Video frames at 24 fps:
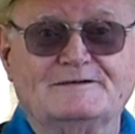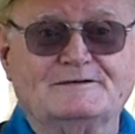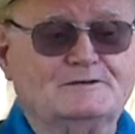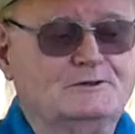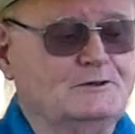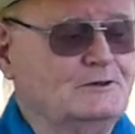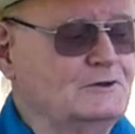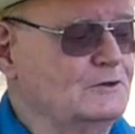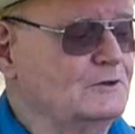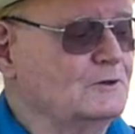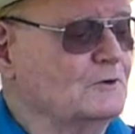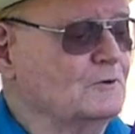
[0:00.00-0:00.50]

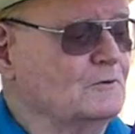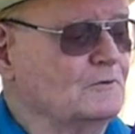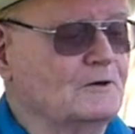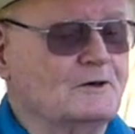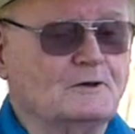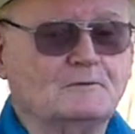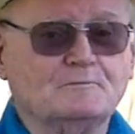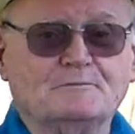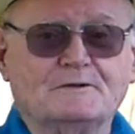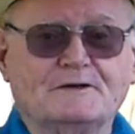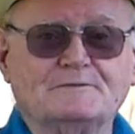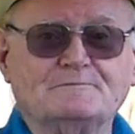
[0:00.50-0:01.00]
Do you know
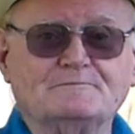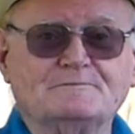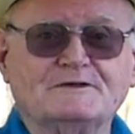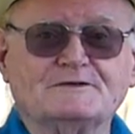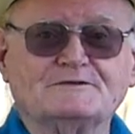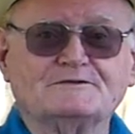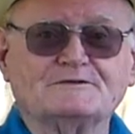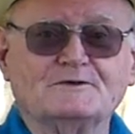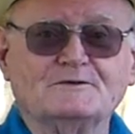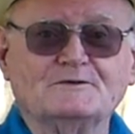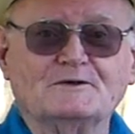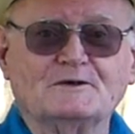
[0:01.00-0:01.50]
where
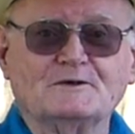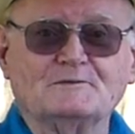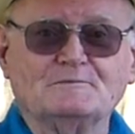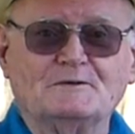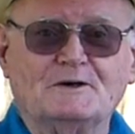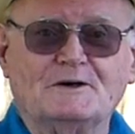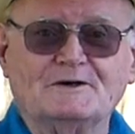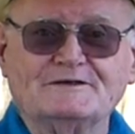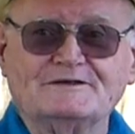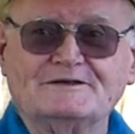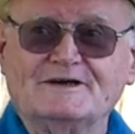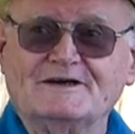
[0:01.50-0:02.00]
Missoula,
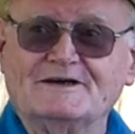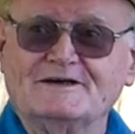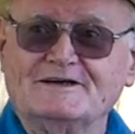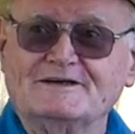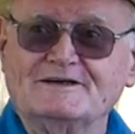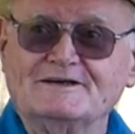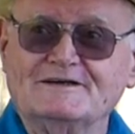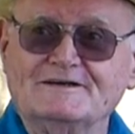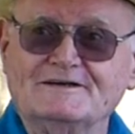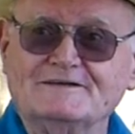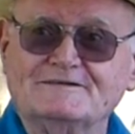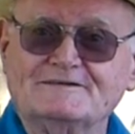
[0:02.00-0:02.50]
Montana
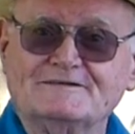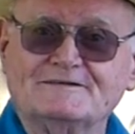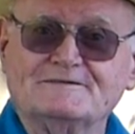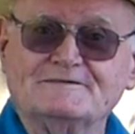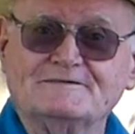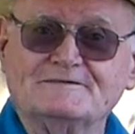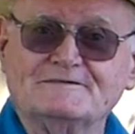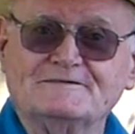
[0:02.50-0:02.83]
is?